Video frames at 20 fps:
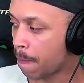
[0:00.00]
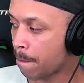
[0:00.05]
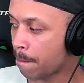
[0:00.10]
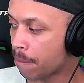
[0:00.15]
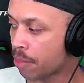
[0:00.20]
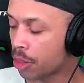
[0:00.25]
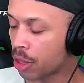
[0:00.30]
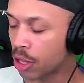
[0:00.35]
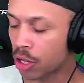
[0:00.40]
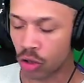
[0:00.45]

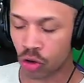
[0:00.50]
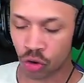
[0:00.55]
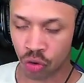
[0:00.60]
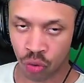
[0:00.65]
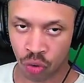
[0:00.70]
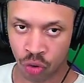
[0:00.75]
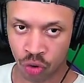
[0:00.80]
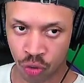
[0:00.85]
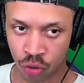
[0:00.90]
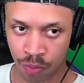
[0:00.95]

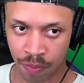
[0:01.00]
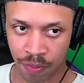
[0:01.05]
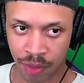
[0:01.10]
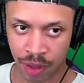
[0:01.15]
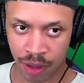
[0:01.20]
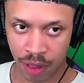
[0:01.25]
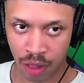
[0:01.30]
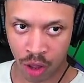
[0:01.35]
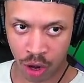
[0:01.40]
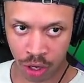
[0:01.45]
the
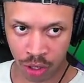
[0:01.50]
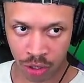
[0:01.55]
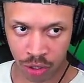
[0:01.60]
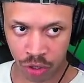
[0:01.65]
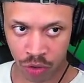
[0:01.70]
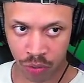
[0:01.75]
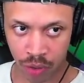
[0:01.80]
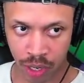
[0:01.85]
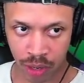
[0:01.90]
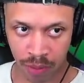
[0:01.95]
large
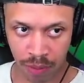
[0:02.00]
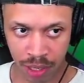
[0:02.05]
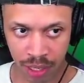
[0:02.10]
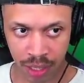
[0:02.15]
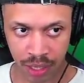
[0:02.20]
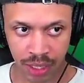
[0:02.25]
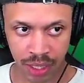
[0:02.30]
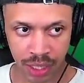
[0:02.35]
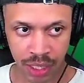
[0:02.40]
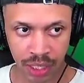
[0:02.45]
terrain
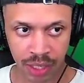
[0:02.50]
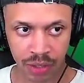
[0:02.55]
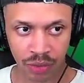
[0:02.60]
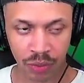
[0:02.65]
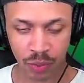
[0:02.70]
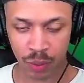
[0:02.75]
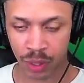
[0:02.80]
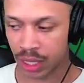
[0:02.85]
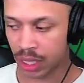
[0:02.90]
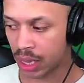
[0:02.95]
pieces
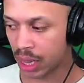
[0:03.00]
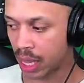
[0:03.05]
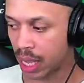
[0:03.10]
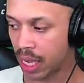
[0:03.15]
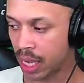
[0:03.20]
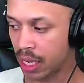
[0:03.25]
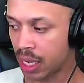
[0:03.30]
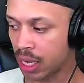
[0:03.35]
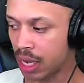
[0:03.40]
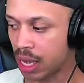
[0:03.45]
with the
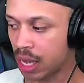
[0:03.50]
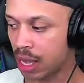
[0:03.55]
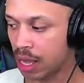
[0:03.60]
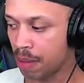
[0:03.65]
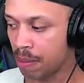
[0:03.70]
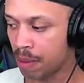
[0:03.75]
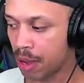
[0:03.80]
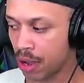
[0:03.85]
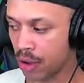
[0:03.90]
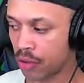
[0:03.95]
like
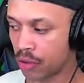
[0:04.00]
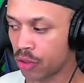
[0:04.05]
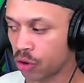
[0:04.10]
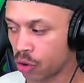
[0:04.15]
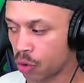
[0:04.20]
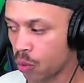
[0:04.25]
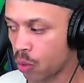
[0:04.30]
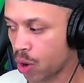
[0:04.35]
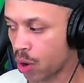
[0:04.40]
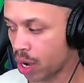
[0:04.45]
other
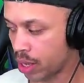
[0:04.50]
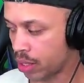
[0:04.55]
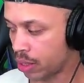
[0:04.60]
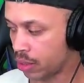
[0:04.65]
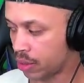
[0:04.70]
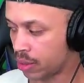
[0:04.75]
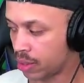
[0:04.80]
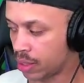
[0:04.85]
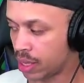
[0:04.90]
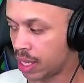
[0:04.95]

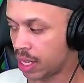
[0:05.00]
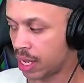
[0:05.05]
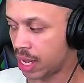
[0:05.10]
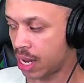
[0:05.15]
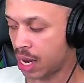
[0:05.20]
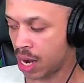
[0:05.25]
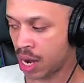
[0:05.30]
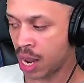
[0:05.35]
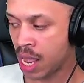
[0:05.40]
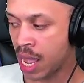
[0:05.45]
ones,
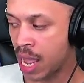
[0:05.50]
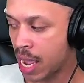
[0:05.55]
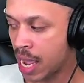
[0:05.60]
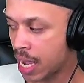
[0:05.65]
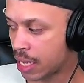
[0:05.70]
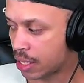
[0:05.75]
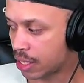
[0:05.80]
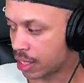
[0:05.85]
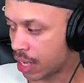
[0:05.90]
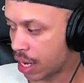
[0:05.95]
then
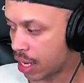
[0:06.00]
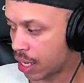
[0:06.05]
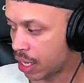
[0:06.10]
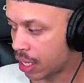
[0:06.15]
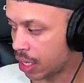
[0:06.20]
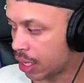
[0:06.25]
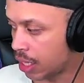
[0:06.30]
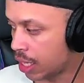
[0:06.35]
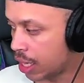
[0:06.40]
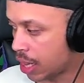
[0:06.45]
it's
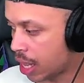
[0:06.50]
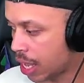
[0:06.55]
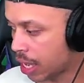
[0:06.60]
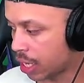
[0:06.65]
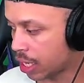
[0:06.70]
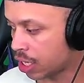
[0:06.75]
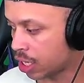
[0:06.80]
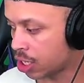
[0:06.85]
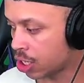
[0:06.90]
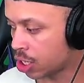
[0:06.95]
technically
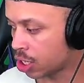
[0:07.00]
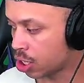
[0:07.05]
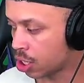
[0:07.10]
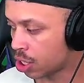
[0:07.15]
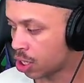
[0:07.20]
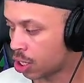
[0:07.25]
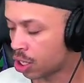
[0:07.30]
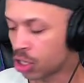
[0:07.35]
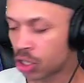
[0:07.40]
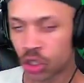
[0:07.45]
like
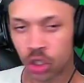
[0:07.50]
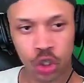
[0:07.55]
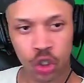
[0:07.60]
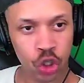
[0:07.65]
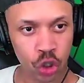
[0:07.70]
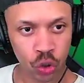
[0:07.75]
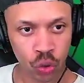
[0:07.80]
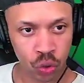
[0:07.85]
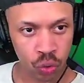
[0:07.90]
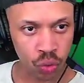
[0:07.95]

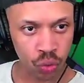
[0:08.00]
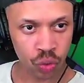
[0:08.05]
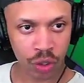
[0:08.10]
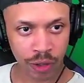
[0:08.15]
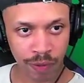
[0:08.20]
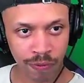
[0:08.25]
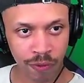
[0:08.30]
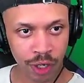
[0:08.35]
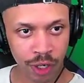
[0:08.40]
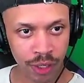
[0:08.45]
two
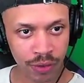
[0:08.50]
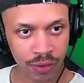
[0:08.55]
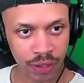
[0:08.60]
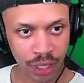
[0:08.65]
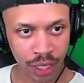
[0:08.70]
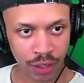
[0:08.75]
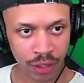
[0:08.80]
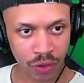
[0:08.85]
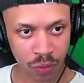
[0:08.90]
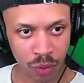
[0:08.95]
different
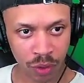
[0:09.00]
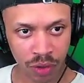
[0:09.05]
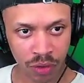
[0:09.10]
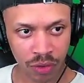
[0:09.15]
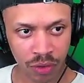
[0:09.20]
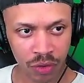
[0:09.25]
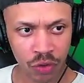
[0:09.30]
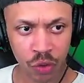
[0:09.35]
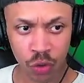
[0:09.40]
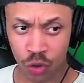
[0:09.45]
sets worth.
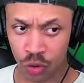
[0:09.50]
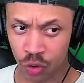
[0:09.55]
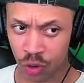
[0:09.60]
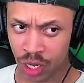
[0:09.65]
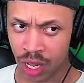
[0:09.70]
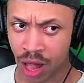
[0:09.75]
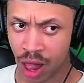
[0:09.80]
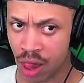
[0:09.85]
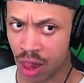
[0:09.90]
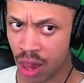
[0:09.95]
So you
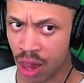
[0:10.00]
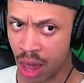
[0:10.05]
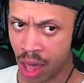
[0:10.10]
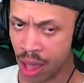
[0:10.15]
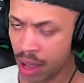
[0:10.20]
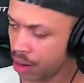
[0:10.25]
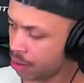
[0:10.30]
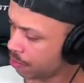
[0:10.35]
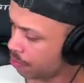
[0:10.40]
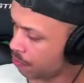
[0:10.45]
get a
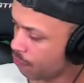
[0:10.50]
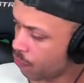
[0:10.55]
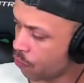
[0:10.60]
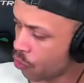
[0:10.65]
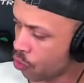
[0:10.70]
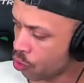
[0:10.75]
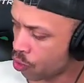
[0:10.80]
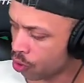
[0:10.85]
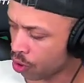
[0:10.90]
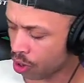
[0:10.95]
lot
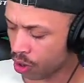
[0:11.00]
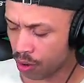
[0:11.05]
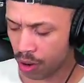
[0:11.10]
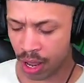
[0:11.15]
for